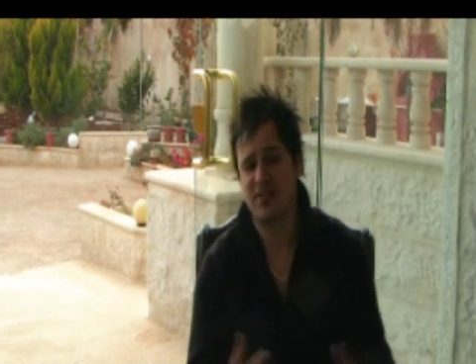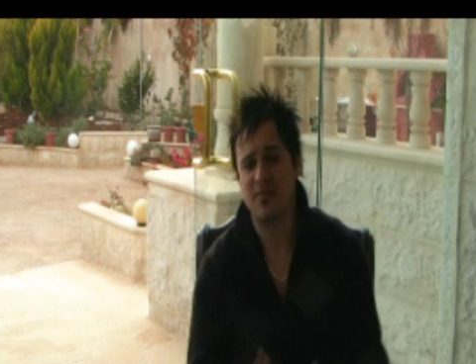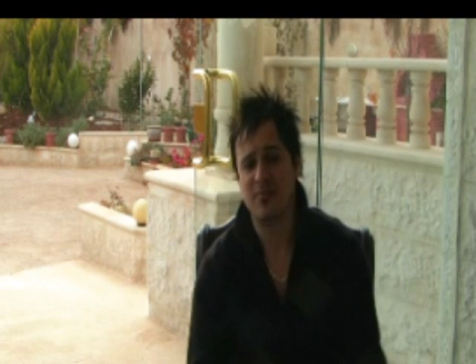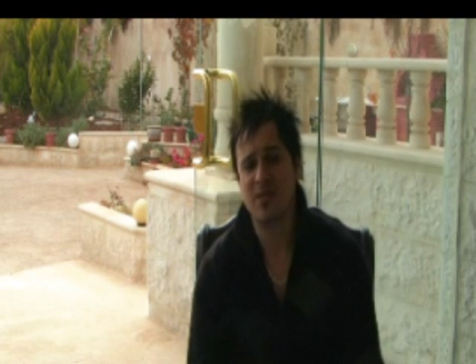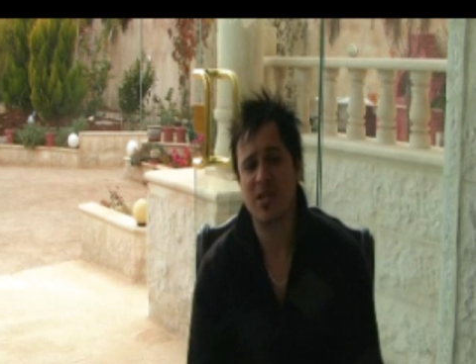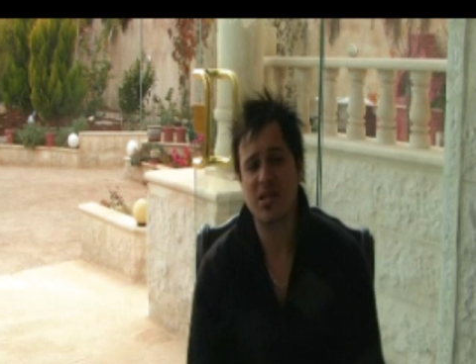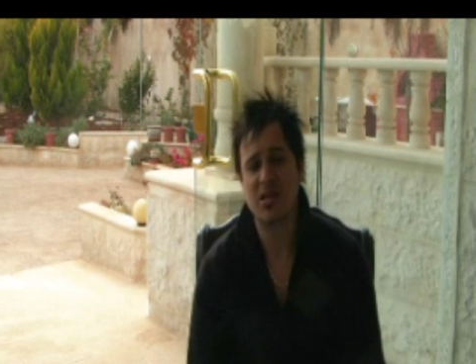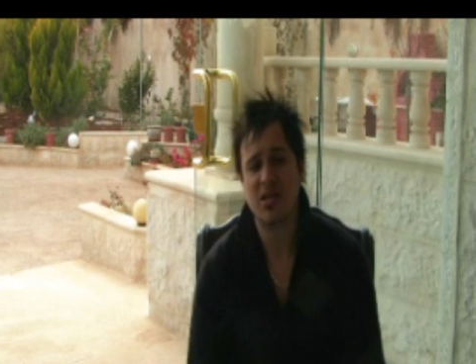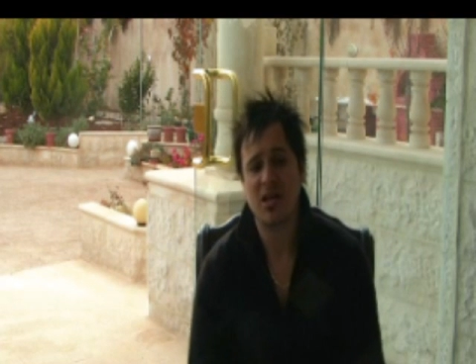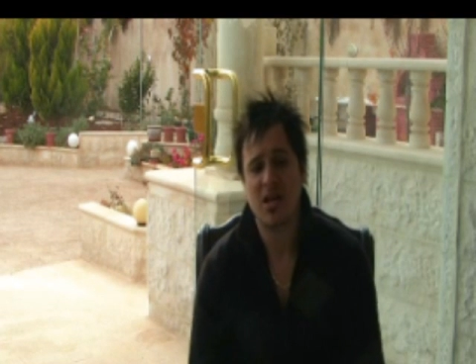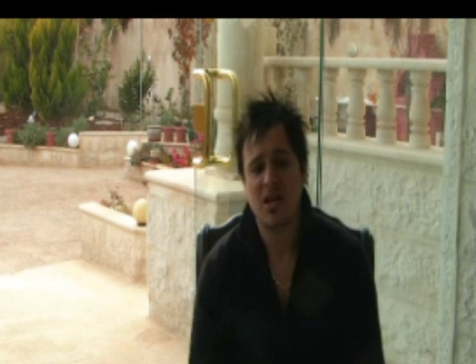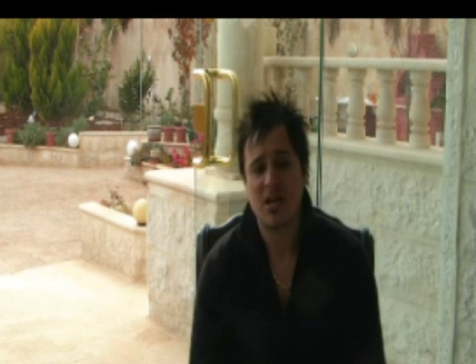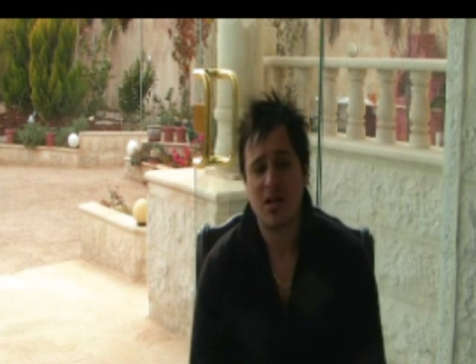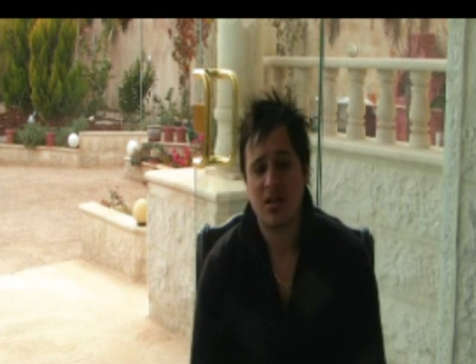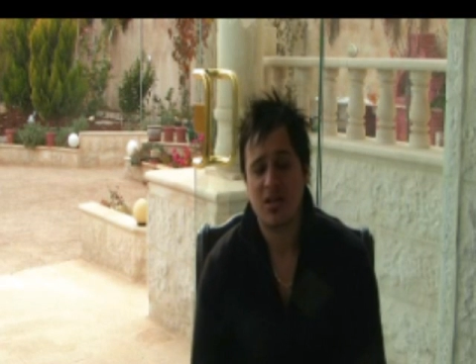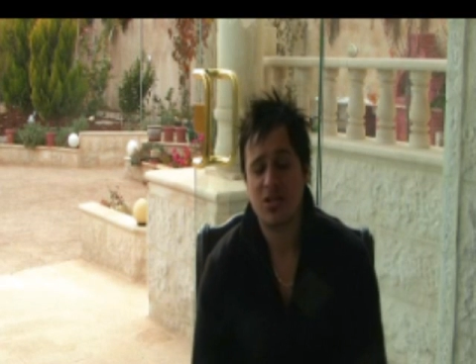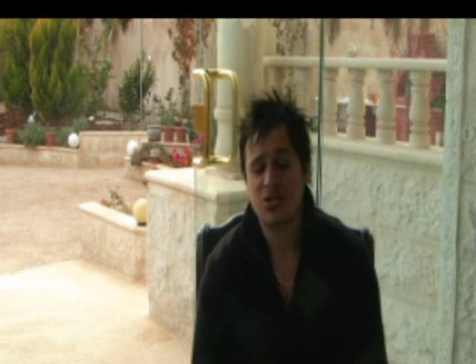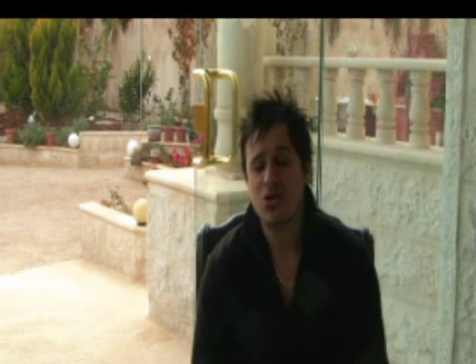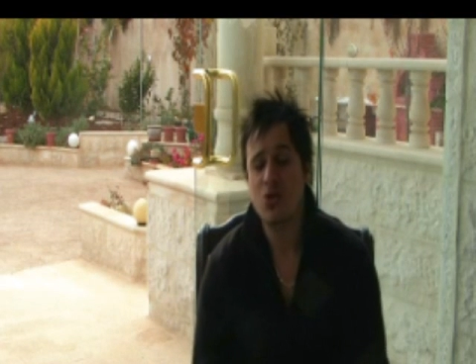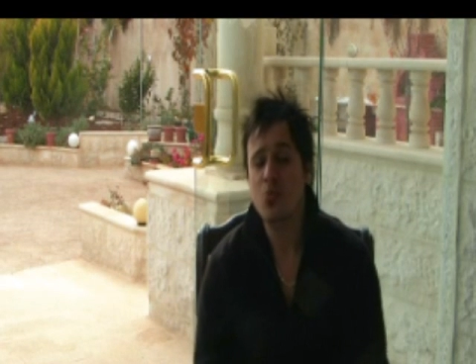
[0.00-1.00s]
I mean,
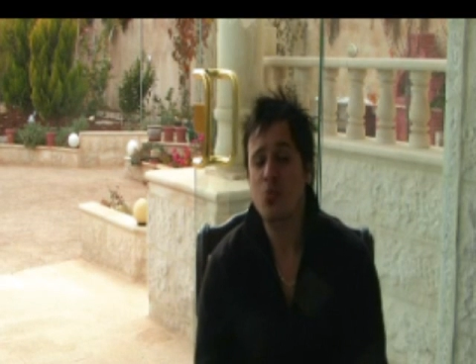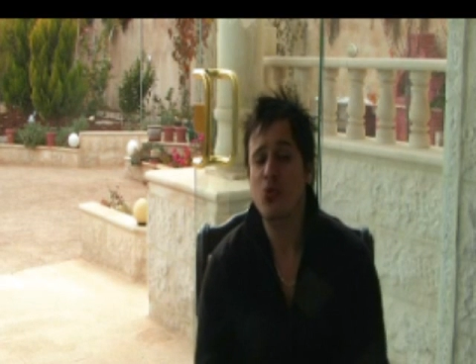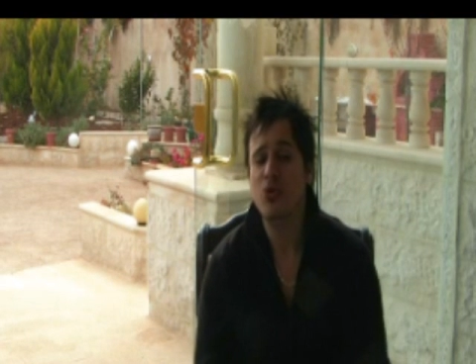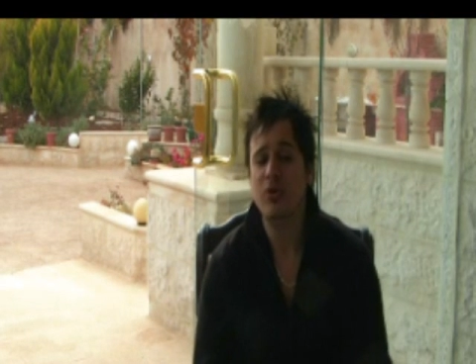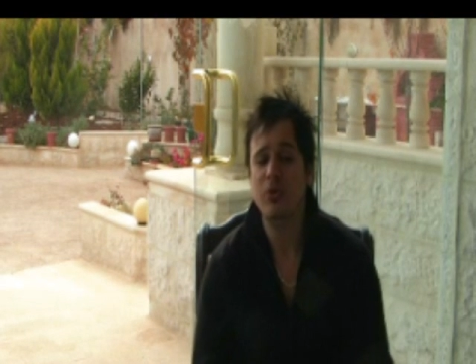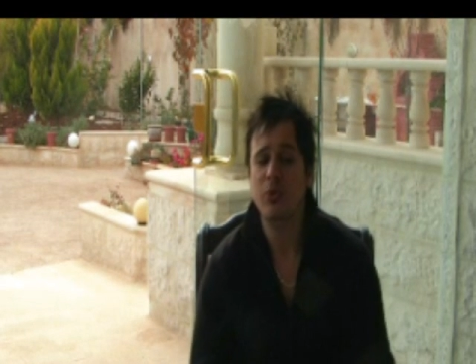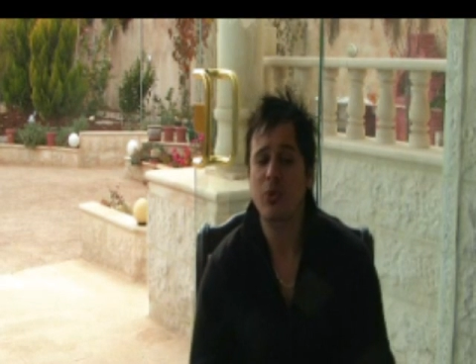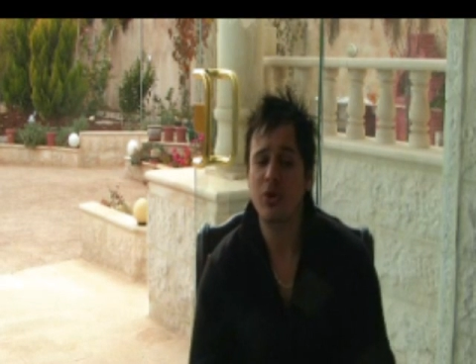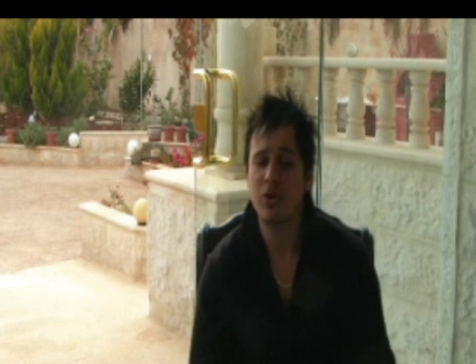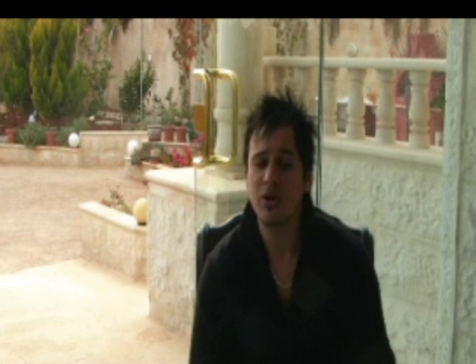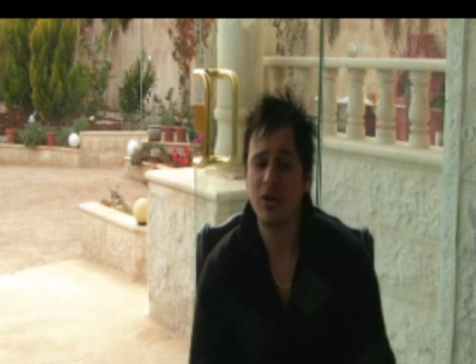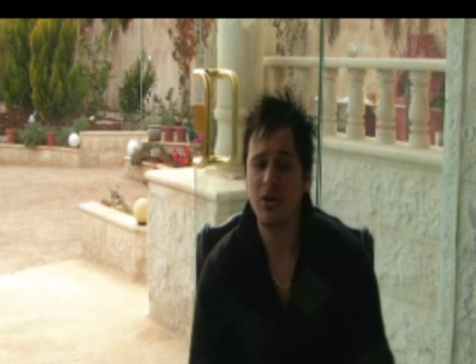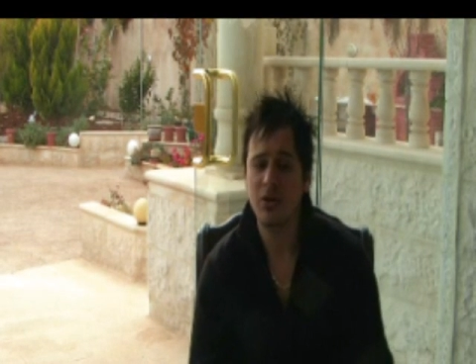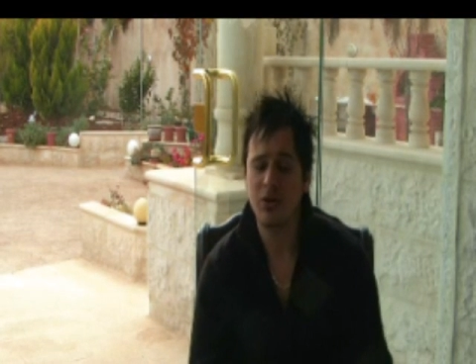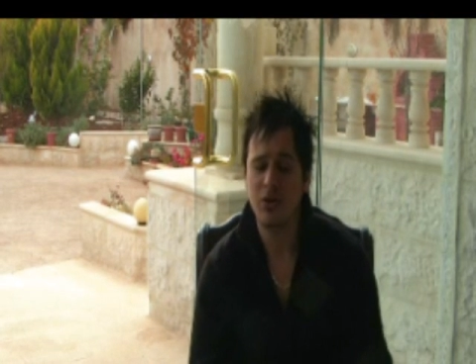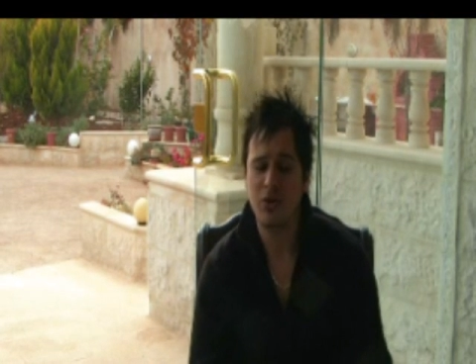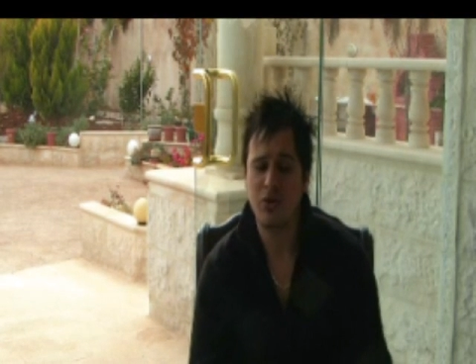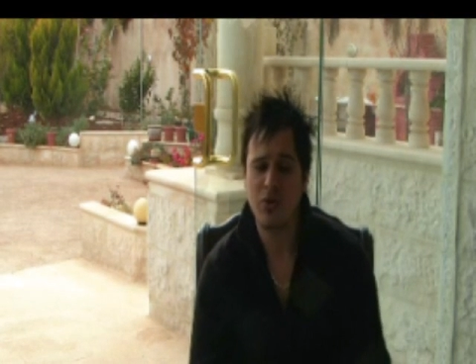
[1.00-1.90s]
there's no point working on